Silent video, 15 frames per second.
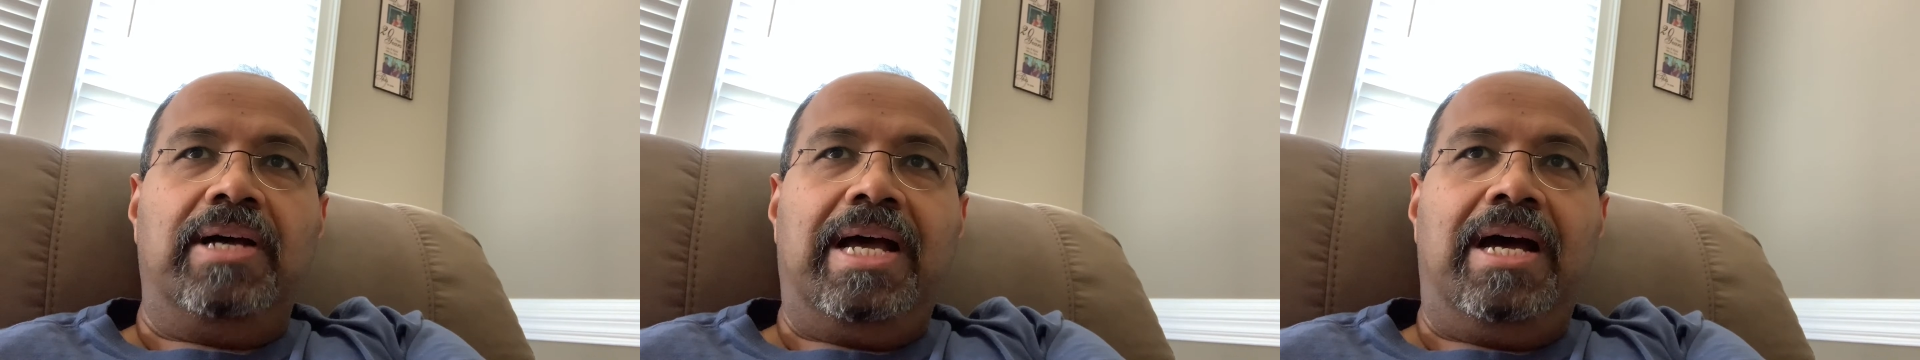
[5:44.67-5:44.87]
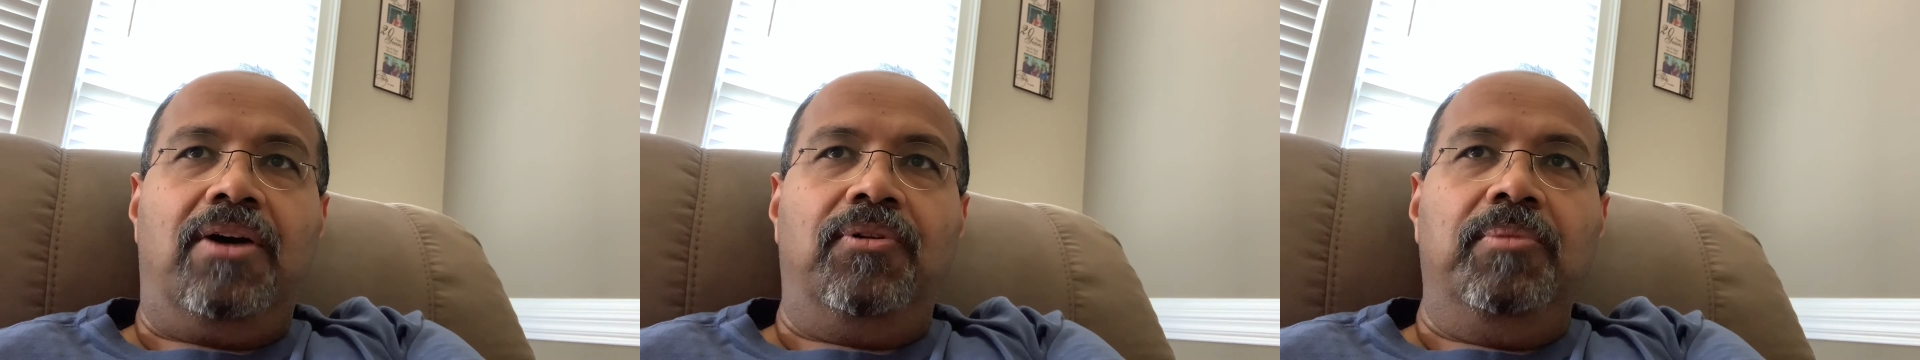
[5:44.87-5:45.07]

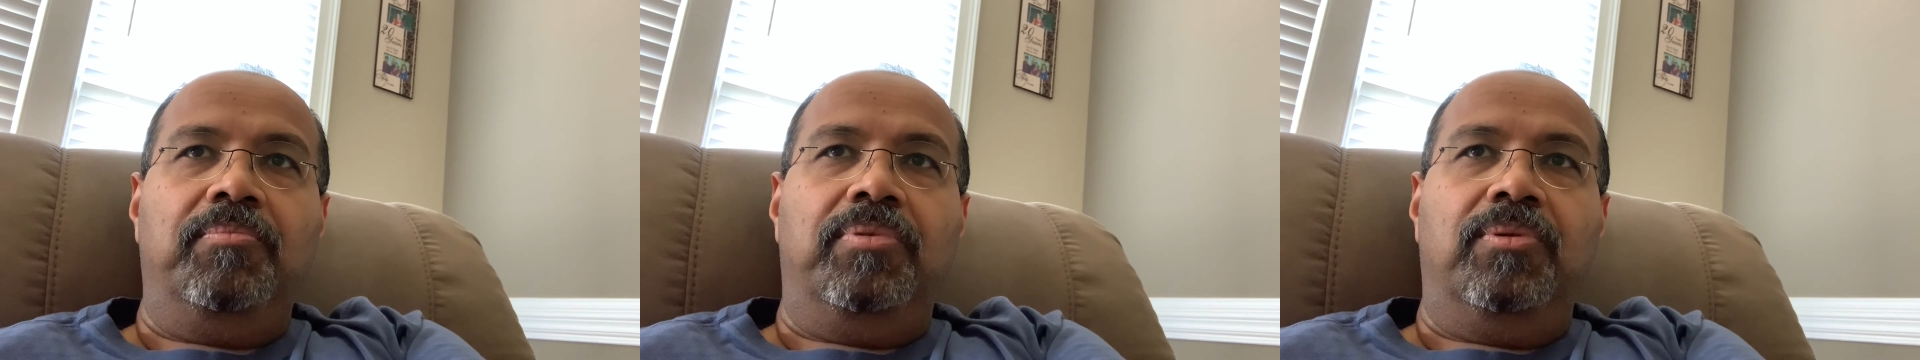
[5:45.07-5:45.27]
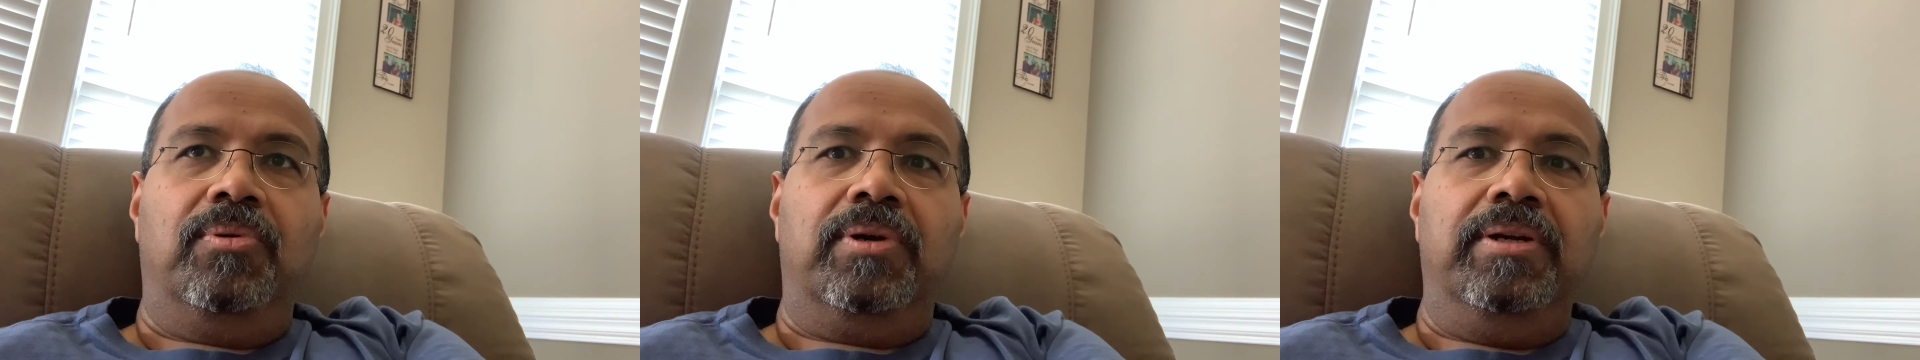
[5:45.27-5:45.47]
how
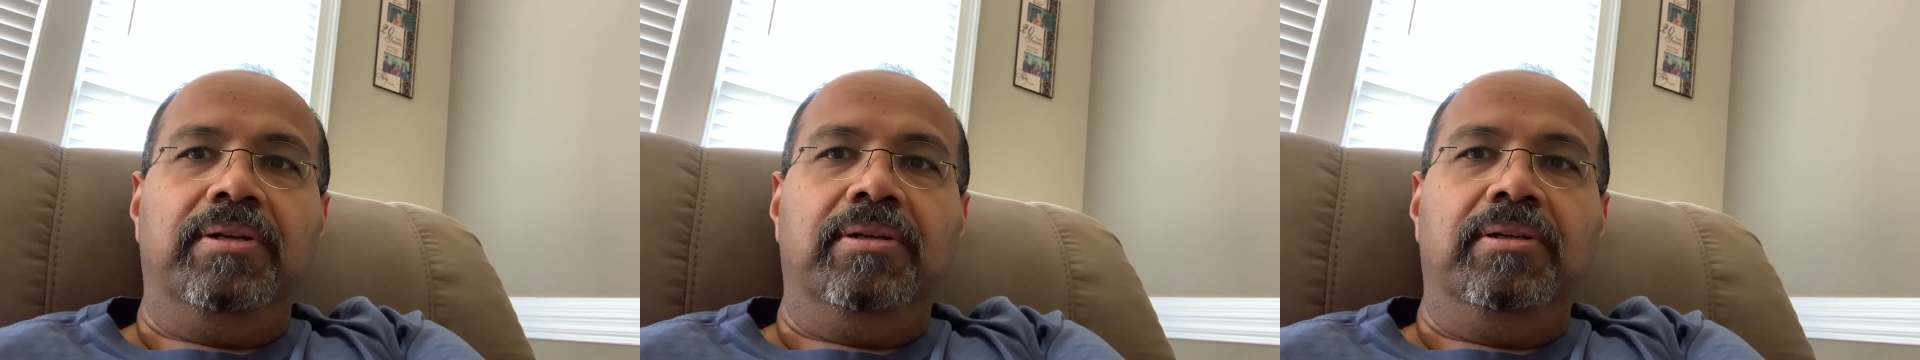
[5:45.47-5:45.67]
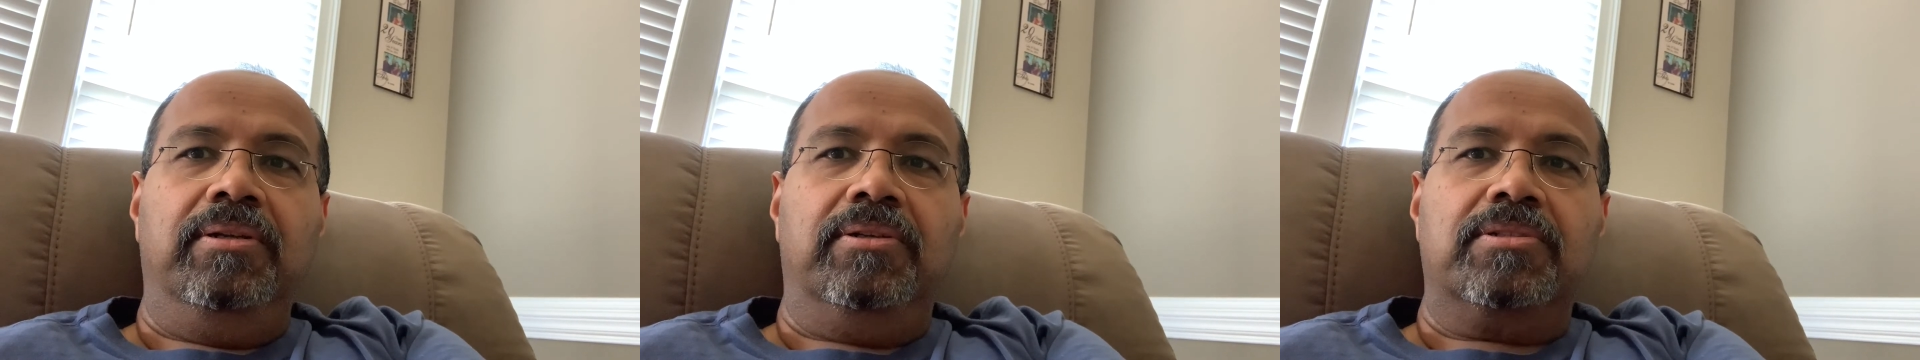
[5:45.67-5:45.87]

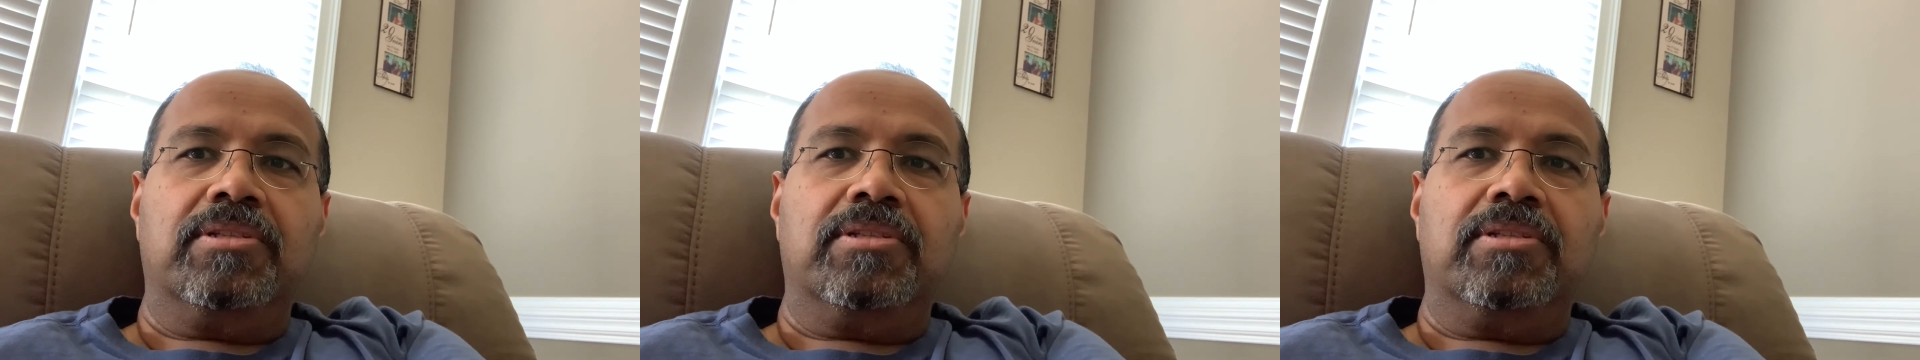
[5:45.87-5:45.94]
important your